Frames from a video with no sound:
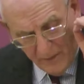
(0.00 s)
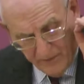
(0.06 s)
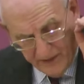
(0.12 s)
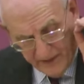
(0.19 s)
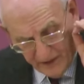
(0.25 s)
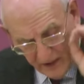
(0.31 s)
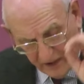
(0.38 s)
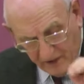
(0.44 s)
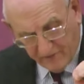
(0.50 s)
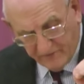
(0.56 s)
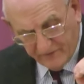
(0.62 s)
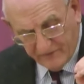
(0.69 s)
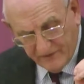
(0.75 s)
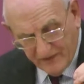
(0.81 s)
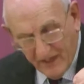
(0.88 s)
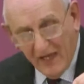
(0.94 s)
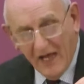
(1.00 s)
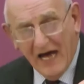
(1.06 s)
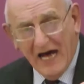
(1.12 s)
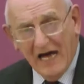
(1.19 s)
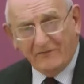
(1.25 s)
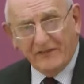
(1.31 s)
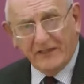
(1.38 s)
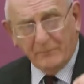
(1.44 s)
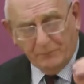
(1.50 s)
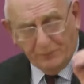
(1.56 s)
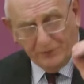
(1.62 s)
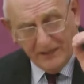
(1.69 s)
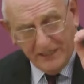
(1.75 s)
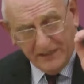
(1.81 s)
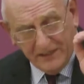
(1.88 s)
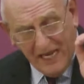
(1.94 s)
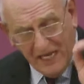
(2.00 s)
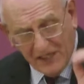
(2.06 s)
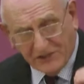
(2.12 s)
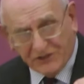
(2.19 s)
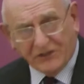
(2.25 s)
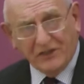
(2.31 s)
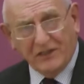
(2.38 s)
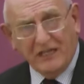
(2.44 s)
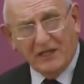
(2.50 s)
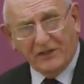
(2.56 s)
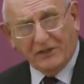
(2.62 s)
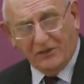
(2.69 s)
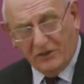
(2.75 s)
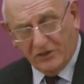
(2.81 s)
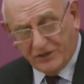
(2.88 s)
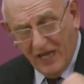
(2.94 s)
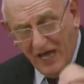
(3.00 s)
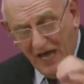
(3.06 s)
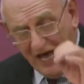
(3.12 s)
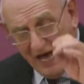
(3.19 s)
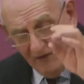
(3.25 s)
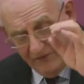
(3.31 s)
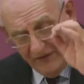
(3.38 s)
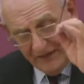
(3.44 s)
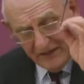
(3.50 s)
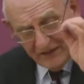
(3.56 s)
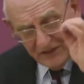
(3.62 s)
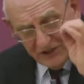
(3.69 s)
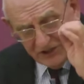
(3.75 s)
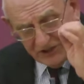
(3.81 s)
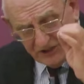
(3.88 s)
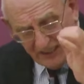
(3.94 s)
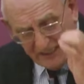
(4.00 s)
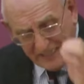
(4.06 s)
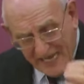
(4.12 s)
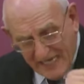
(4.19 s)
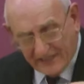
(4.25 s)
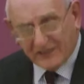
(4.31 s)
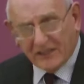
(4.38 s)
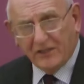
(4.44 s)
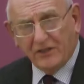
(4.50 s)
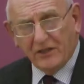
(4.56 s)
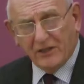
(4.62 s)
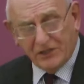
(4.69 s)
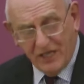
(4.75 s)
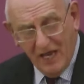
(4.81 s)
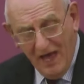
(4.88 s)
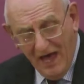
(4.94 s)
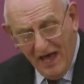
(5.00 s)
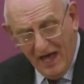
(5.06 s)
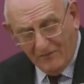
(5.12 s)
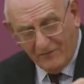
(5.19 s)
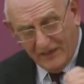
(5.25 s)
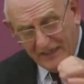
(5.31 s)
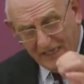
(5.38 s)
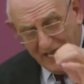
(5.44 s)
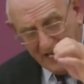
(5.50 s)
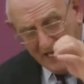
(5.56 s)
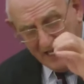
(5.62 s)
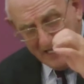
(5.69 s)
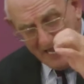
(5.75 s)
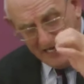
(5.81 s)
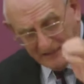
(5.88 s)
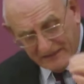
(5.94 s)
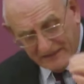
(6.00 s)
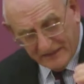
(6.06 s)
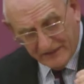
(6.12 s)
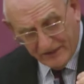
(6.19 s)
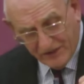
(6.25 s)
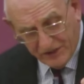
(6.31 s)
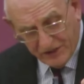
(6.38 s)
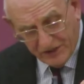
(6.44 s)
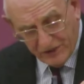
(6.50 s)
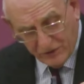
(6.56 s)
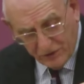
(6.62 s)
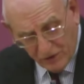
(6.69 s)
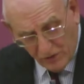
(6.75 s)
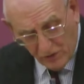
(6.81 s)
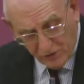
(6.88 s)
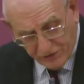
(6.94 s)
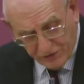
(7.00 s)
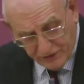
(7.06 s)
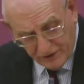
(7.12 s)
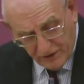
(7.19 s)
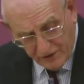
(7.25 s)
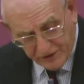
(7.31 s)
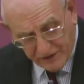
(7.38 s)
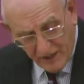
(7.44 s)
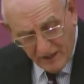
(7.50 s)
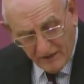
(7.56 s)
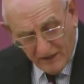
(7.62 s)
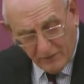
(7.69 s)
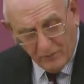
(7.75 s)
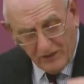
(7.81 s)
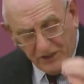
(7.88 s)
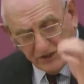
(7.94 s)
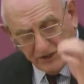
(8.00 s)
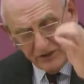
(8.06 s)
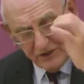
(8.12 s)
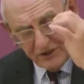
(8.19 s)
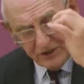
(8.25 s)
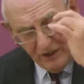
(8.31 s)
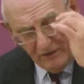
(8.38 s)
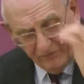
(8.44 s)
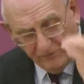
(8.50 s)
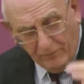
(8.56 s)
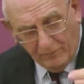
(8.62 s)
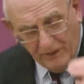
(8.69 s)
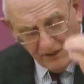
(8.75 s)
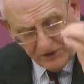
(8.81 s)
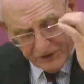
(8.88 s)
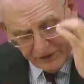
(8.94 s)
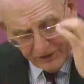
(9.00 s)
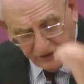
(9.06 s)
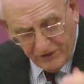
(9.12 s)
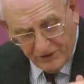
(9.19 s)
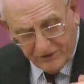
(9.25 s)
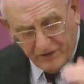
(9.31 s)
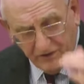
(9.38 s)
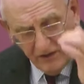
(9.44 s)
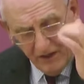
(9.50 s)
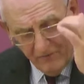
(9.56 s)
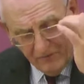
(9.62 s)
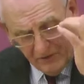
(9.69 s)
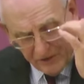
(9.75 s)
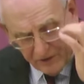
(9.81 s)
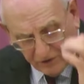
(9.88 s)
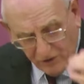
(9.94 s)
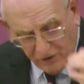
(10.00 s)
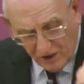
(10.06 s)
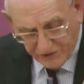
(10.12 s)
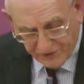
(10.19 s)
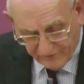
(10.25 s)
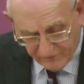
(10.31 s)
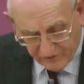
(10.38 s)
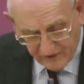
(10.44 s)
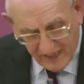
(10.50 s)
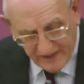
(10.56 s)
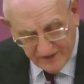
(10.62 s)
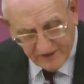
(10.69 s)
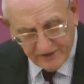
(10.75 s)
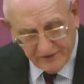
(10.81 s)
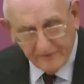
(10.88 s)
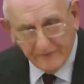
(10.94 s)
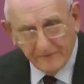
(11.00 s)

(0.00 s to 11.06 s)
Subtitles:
in love, having predestinated us, having selected us, having elected us and chosen us, that we should suffer persecution for the cross of Christ.